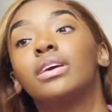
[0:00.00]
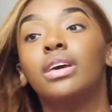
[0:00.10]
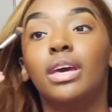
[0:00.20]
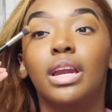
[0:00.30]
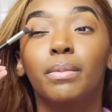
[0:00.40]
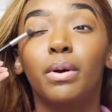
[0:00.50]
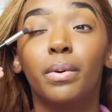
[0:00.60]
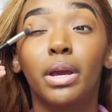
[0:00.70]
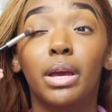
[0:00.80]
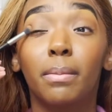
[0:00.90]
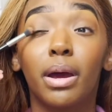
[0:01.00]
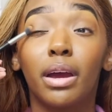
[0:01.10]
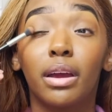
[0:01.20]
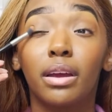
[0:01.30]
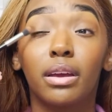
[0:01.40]
and I'm going in
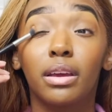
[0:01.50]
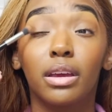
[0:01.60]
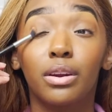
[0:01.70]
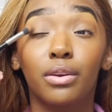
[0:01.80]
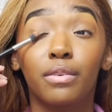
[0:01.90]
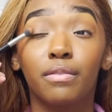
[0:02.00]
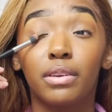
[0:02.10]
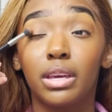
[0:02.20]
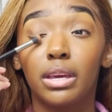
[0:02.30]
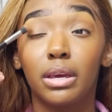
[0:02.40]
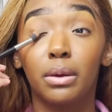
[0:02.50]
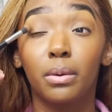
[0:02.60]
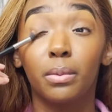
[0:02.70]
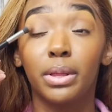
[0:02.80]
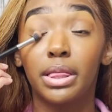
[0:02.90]
my inner V
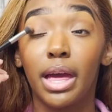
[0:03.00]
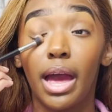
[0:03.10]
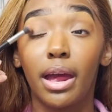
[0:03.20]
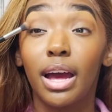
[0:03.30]
with that.